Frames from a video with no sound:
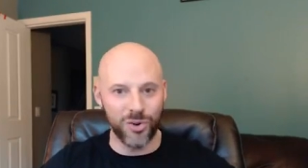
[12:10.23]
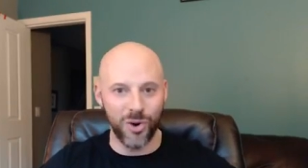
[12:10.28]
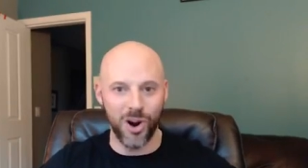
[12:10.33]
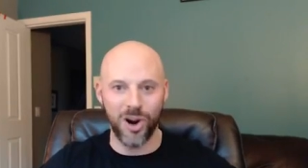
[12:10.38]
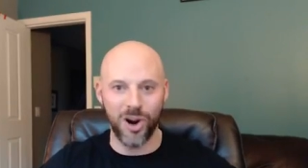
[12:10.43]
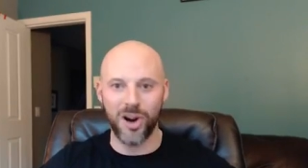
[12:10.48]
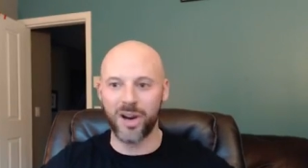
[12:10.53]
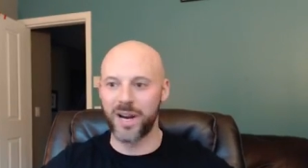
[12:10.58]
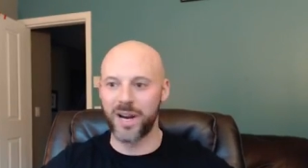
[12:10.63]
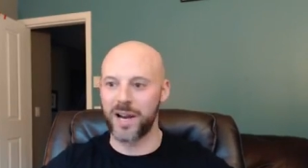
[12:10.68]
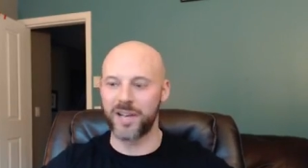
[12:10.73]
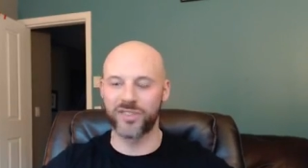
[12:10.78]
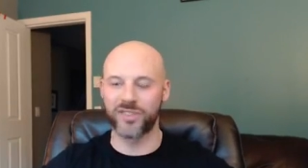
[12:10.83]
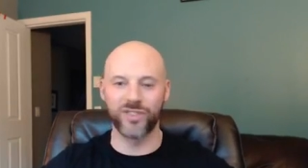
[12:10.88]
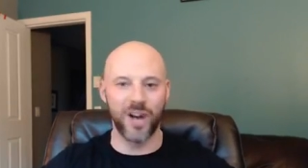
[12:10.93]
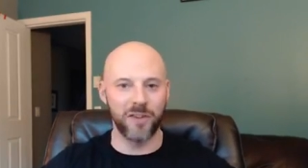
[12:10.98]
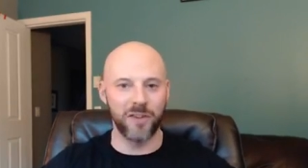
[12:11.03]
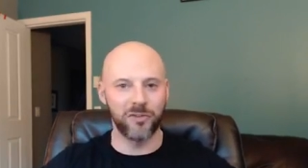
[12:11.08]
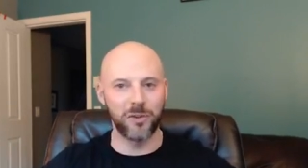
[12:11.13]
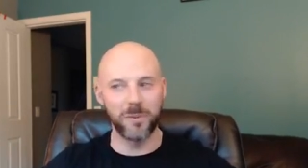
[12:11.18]
hard and it's
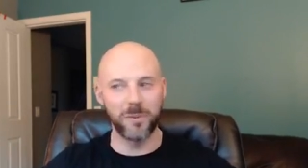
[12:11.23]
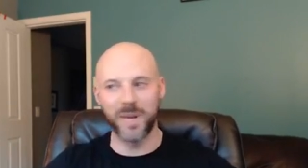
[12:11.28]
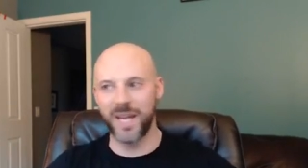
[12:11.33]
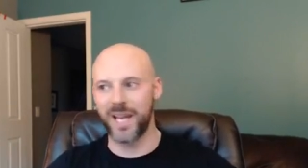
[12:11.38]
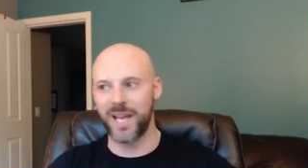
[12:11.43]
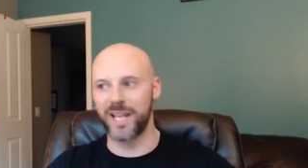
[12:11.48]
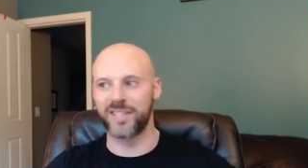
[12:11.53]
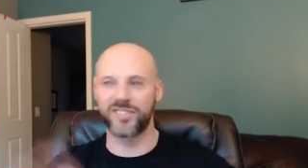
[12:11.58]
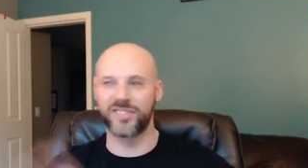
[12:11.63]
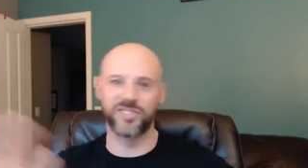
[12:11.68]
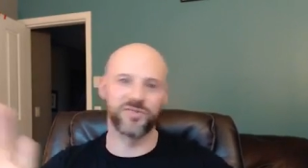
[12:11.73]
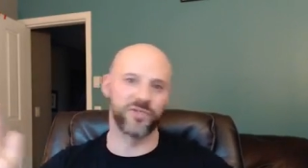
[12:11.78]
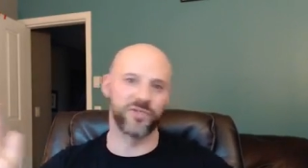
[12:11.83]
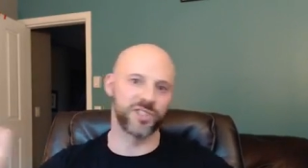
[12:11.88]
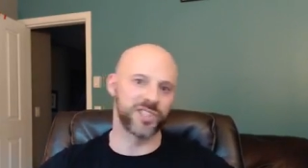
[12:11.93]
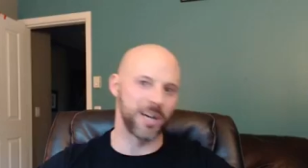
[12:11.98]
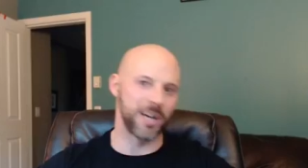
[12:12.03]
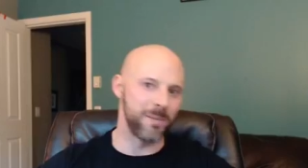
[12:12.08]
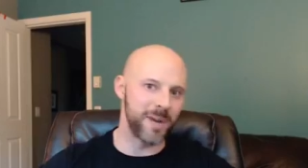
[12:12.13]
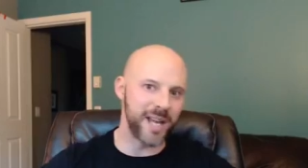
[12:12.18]
not for me and it's for
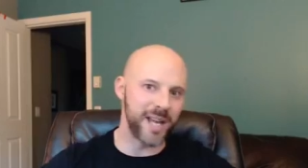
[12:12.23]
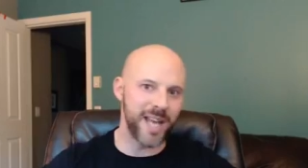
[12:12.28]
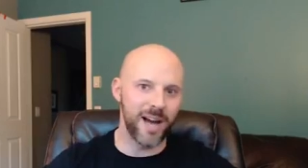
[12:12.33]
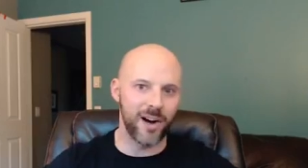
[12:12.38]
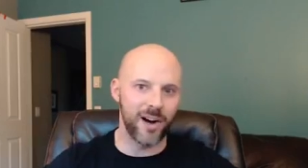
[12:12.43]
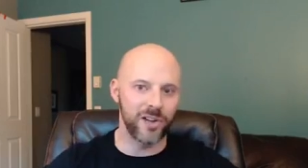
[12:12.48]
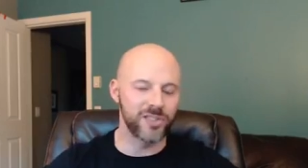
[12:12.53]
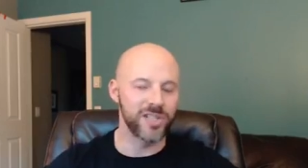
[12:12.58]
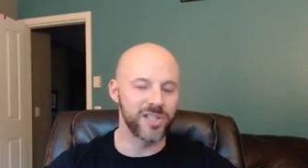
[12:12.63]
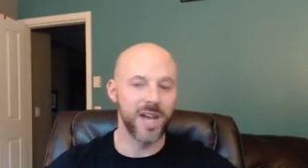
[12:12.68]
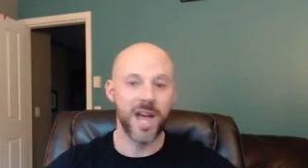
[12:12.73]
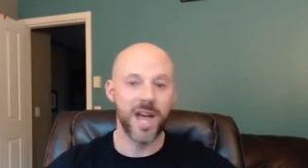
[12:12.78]
somebody else.